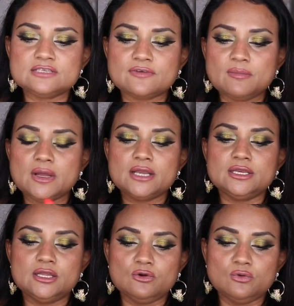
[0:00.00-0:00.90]
from her
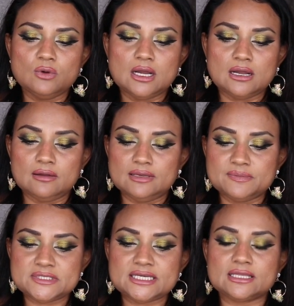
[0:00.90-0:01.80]
new uh,
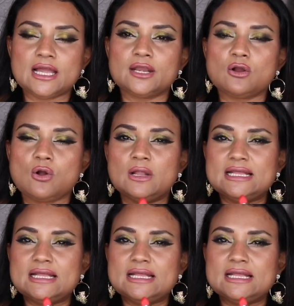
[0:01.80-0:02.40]
lipstick line called